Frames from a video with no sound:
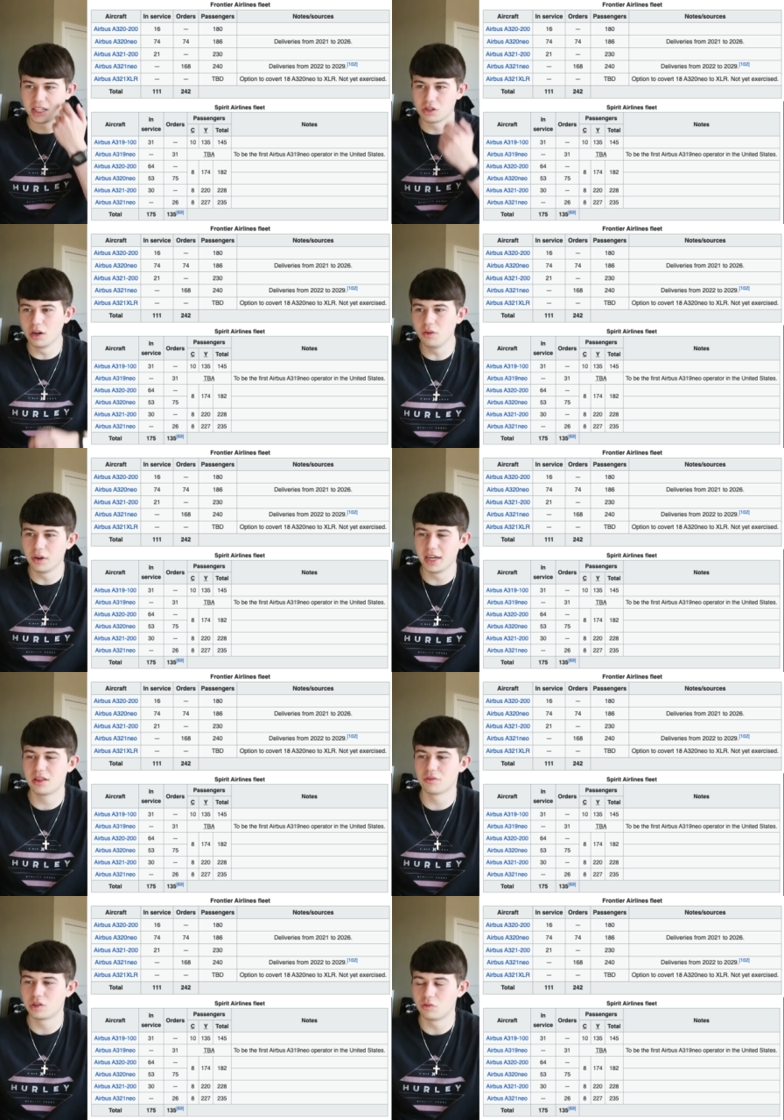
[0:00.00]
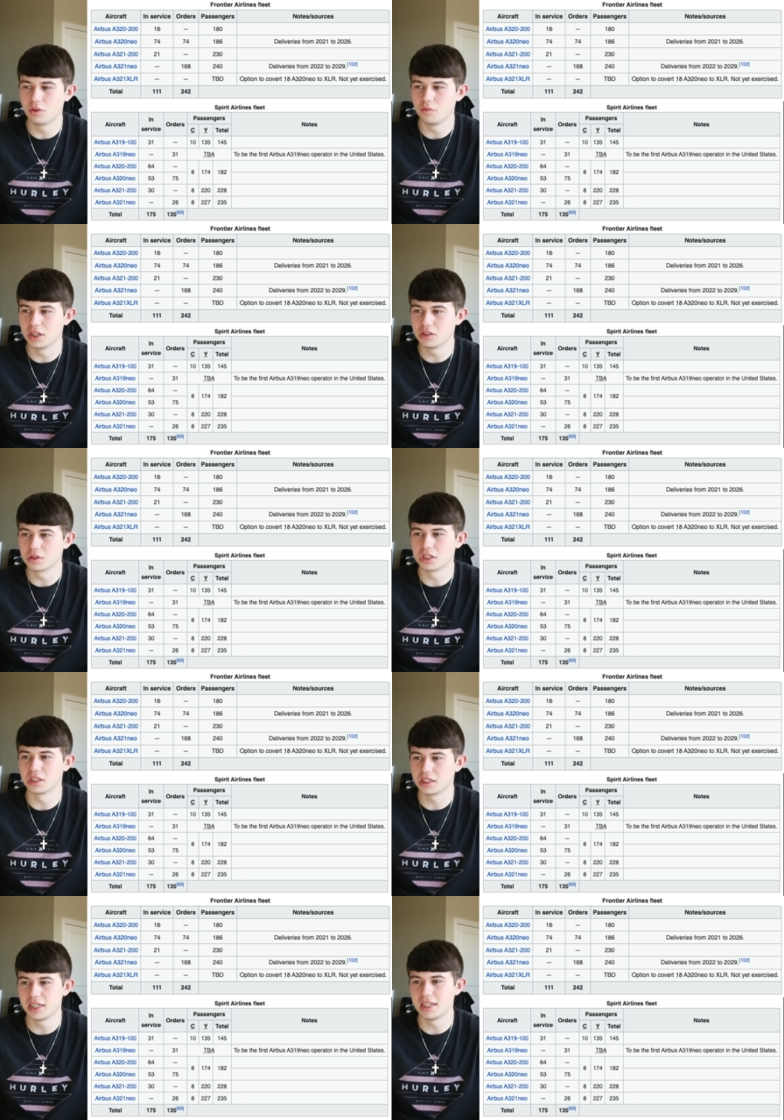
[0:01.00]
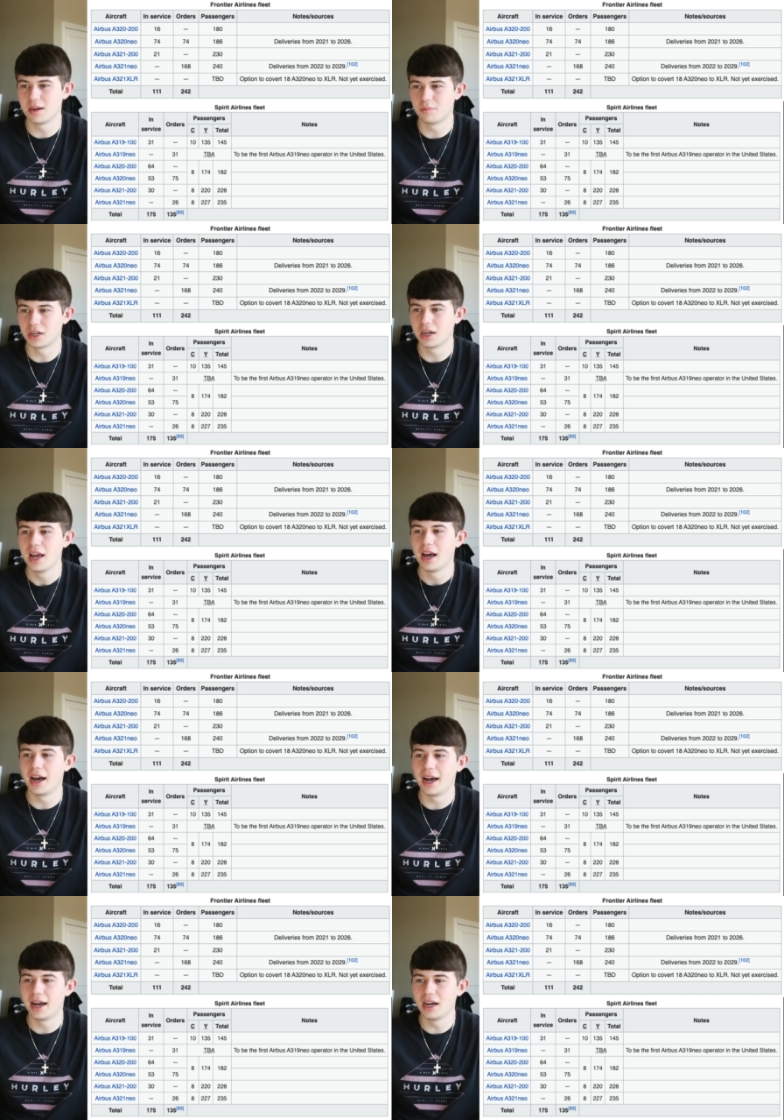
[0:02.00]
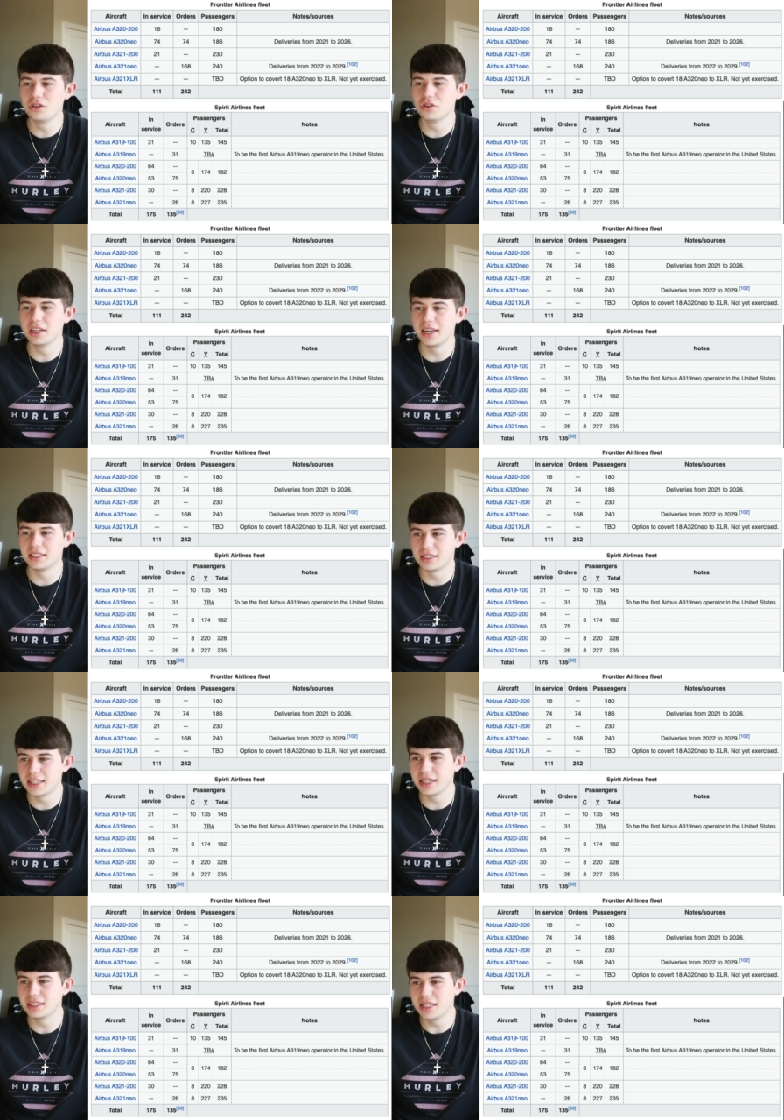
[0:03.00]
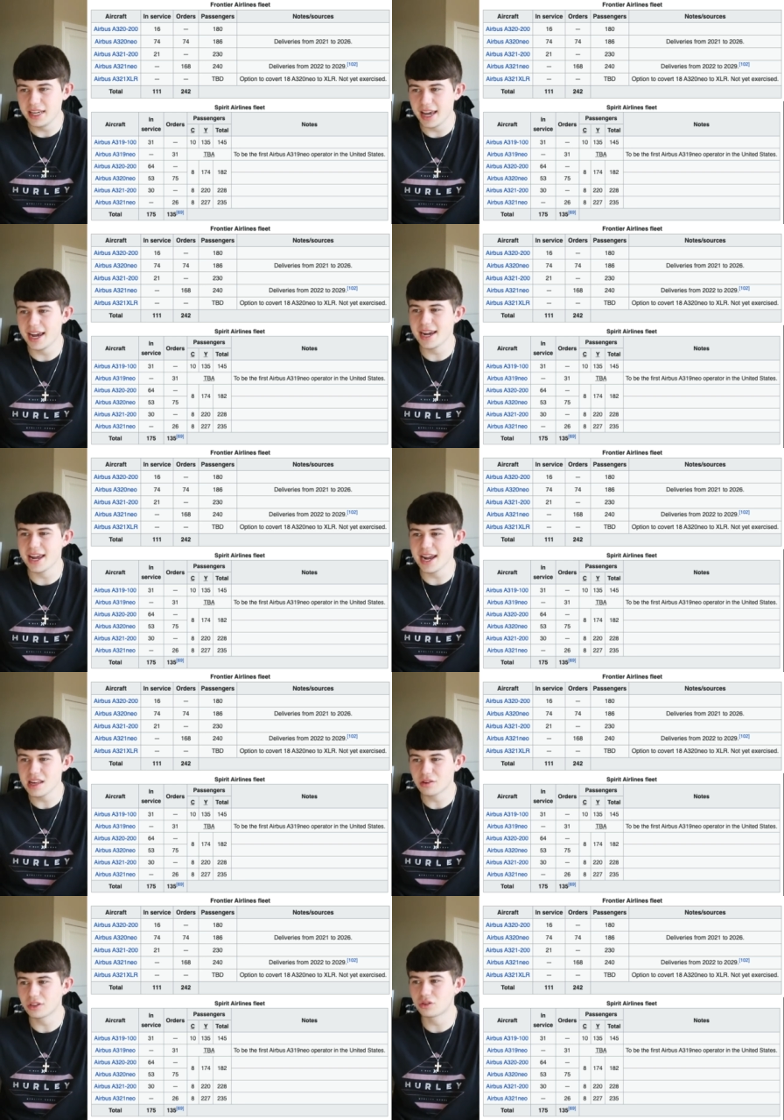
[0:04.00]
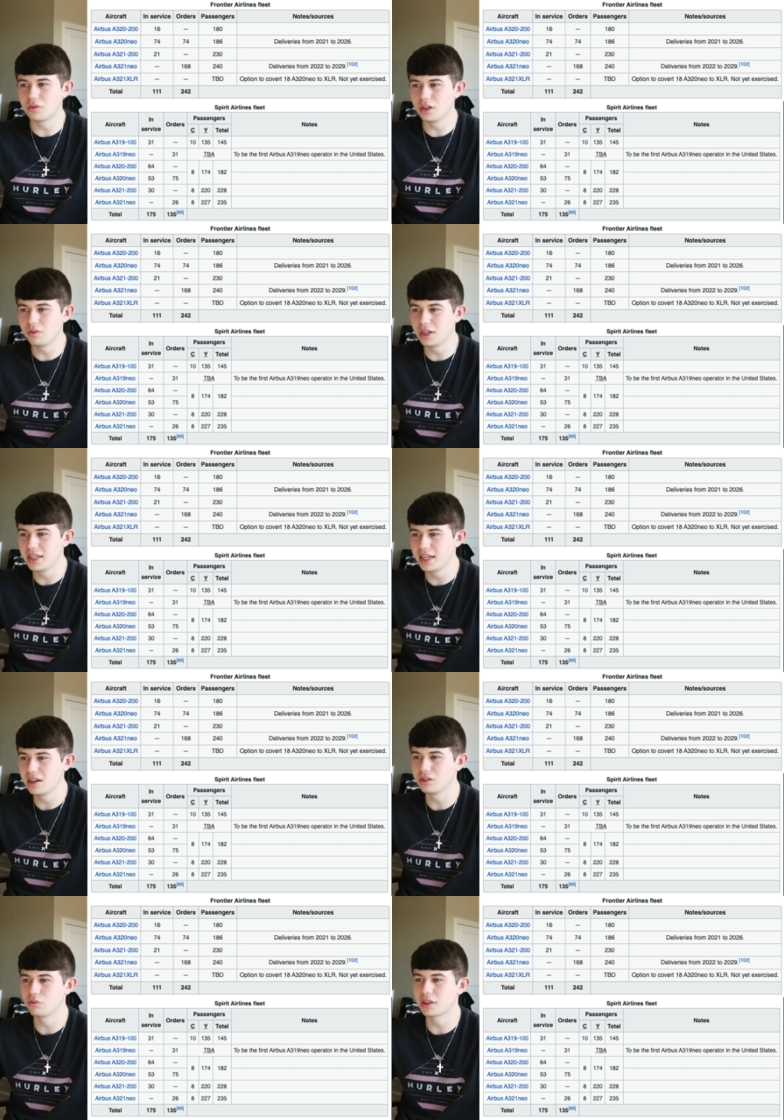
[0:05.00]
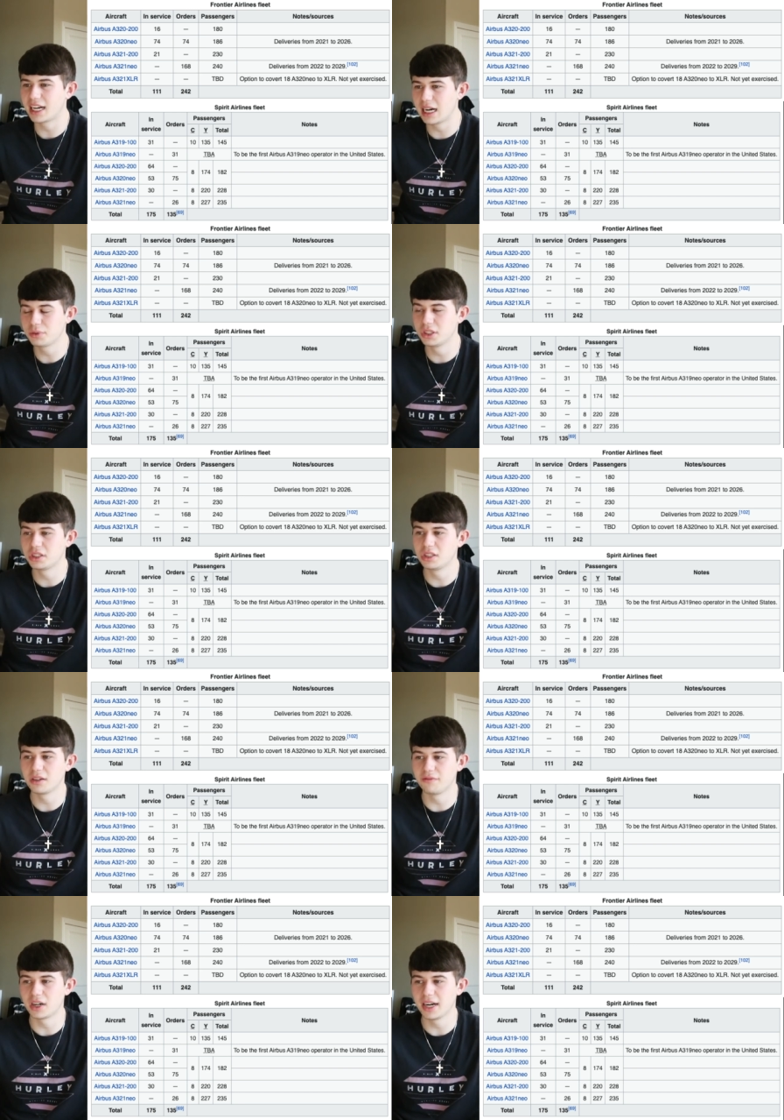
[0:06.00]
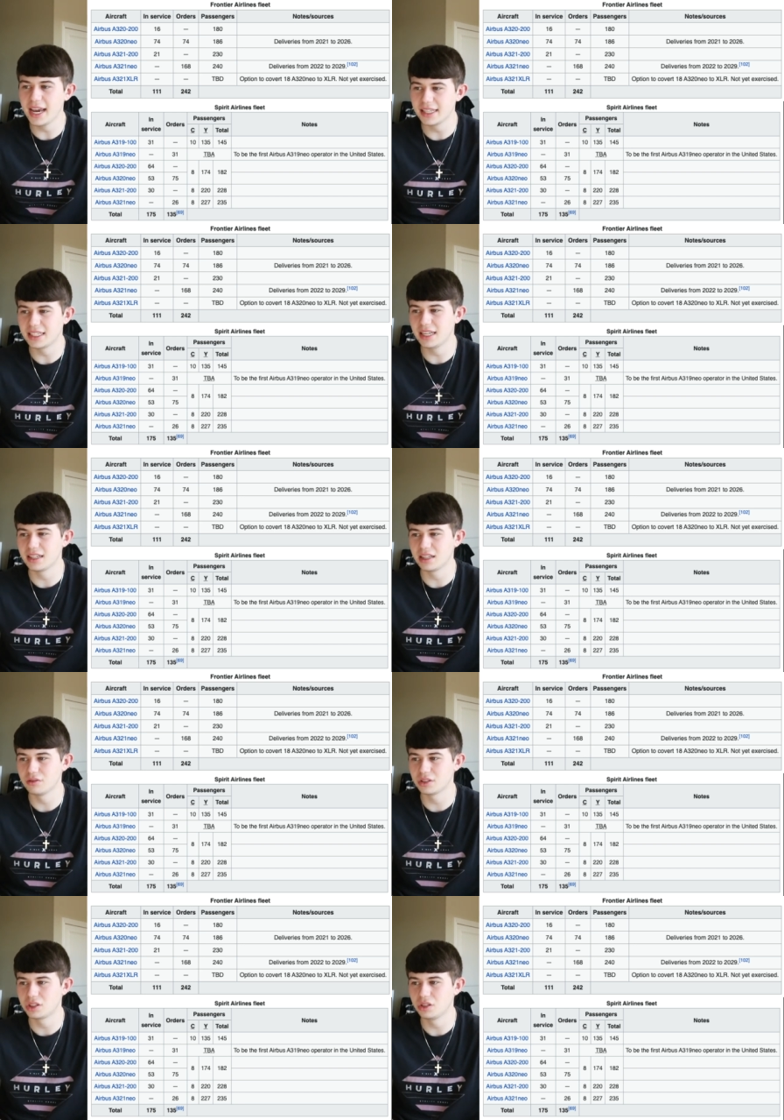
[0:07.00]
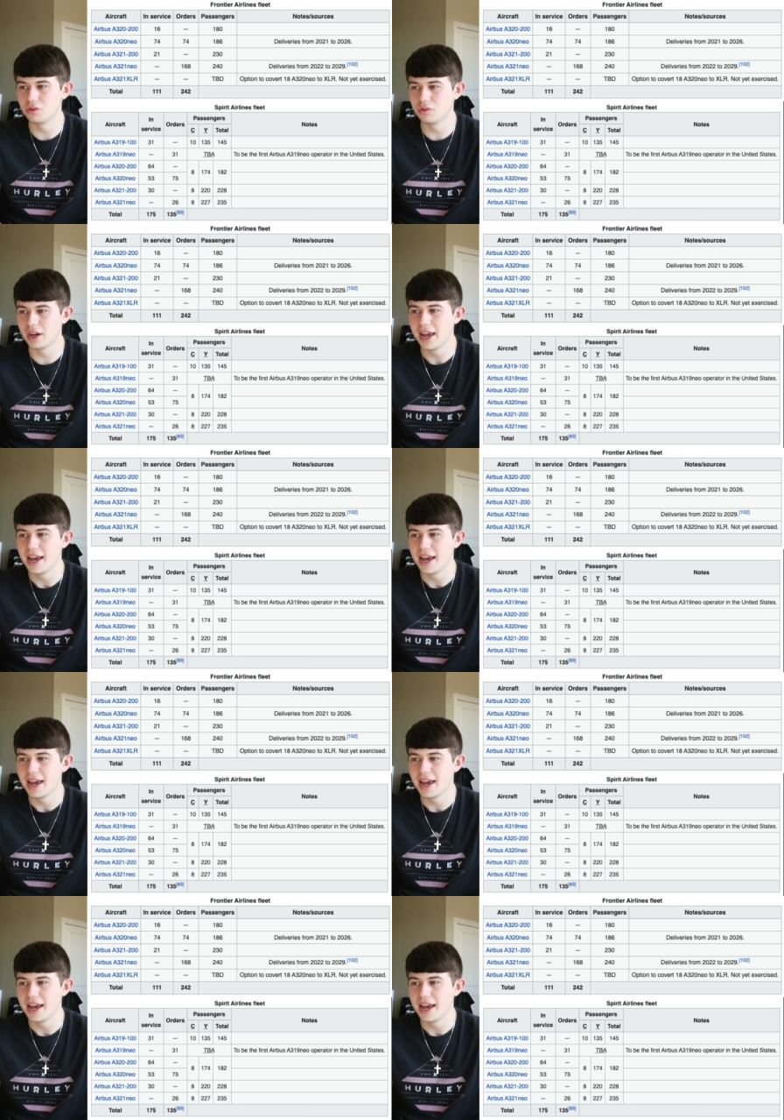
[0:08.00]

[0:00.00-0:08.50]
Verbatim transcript: 21 A321s, which is a good number. 168 A321neos with options to convert 18 of those to